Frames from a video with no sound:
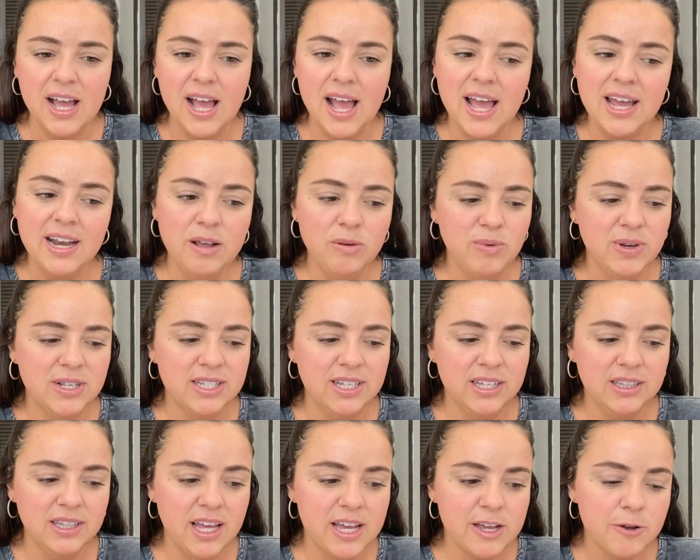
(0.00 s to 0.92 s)
And it
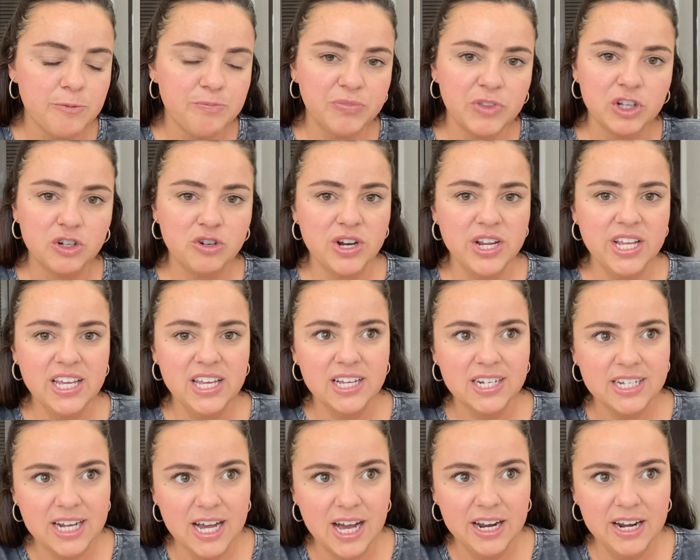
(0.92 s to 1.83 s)
wasn't like drinking
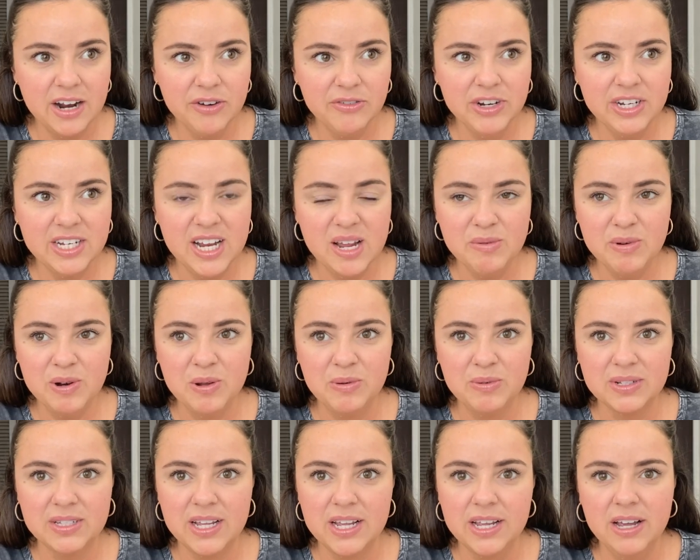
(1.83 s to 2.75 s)
a ton every day, but it
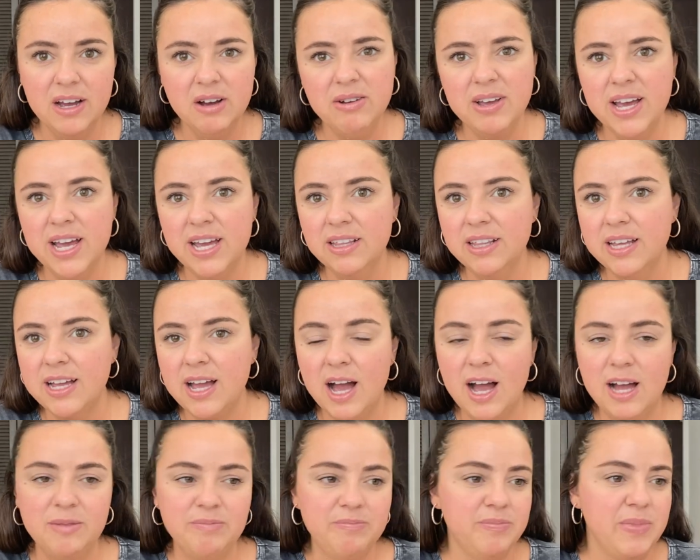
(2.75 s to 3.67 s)
was like, okay, like,
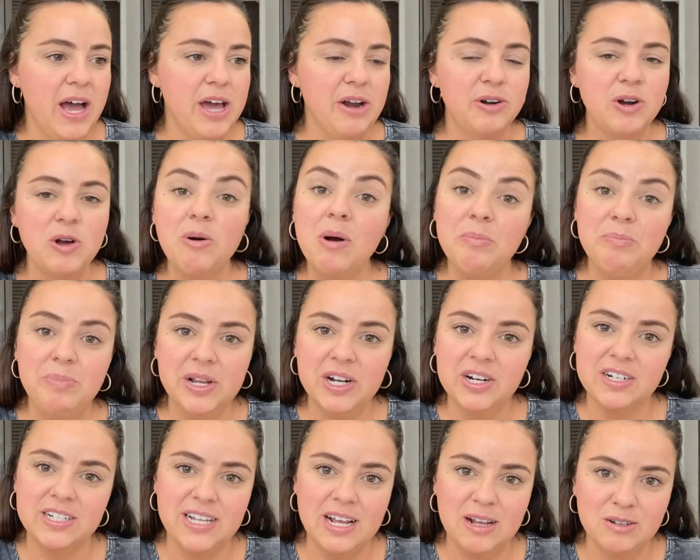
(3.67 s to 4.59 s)
I don't know, a
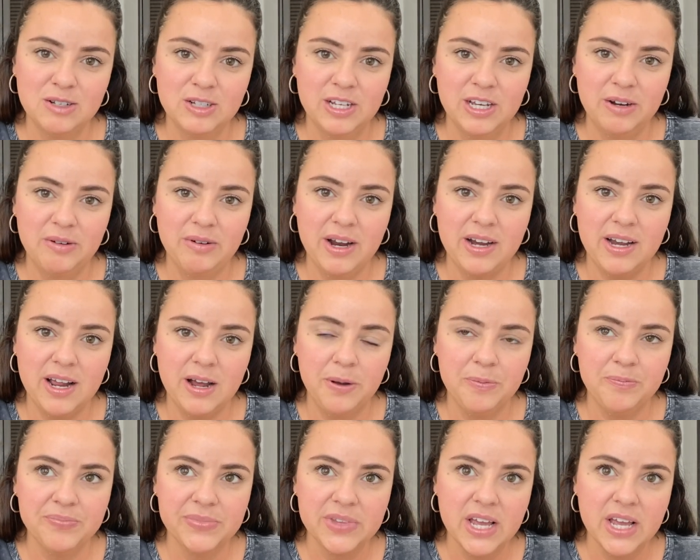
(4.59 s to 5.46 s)
beer sounds good right now.